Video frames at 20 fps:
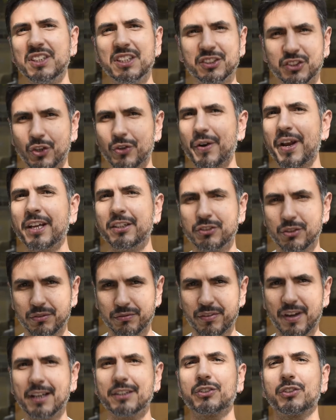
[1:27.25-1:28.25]
or angel
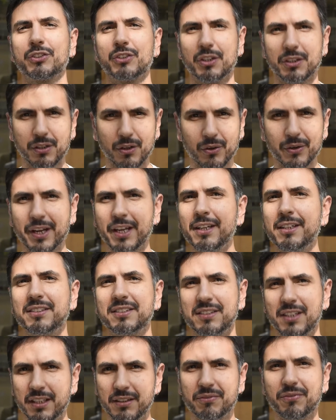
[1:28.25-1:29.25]
investors, or any
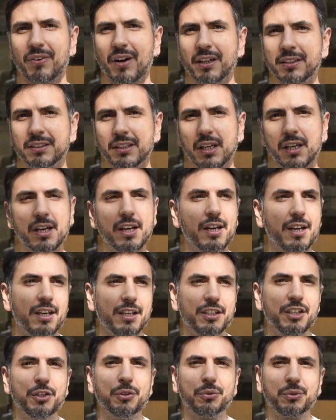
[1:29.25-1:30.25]
seed fund,
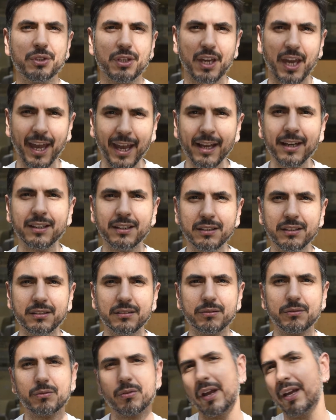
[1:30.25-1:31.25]
you can
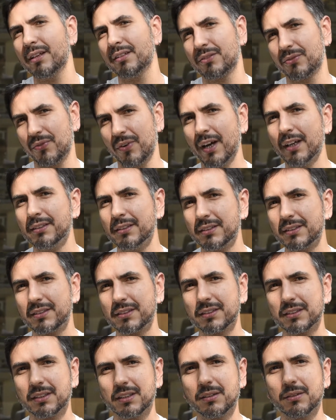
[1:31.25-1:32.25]
raise
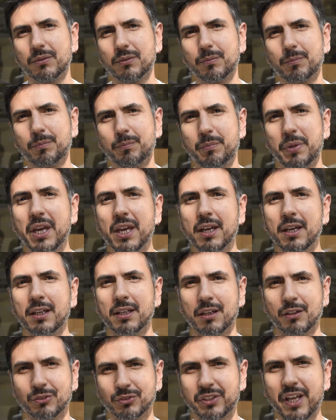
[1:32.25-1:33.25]
funds being a
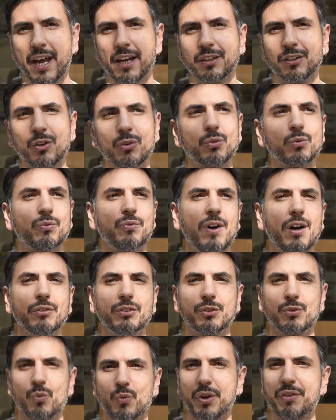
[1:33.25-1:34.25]
non-technical
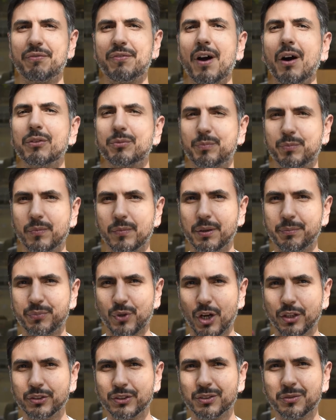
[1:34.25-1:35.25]
founder without a
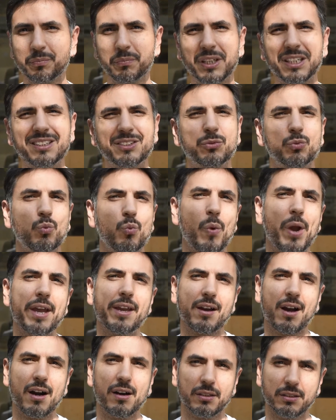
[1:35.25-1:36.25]
product, but it's way
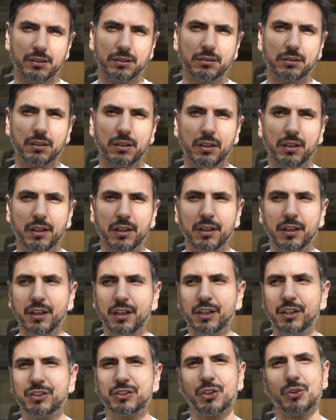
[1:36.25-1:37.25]
harder.
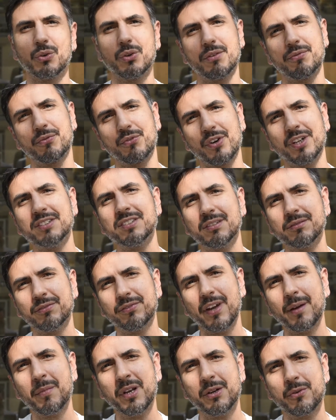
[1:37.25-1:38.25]
So a friends and
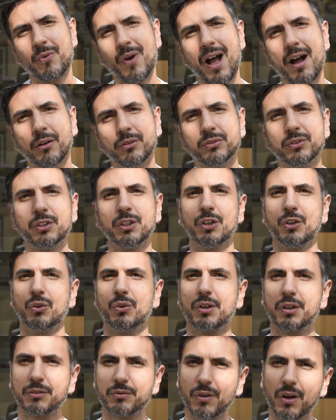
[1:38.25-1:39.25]
family round
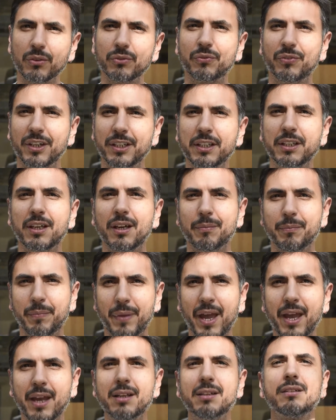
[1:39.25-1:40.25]
or a crowdfunding
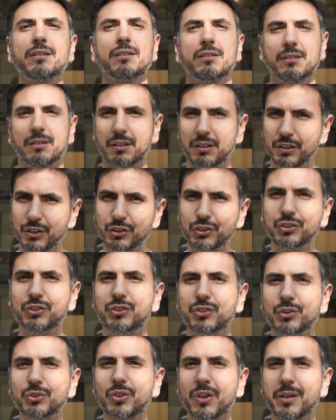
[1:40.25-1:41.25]
campaign is
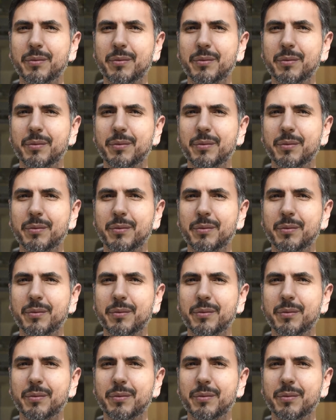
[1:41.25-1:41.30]
usually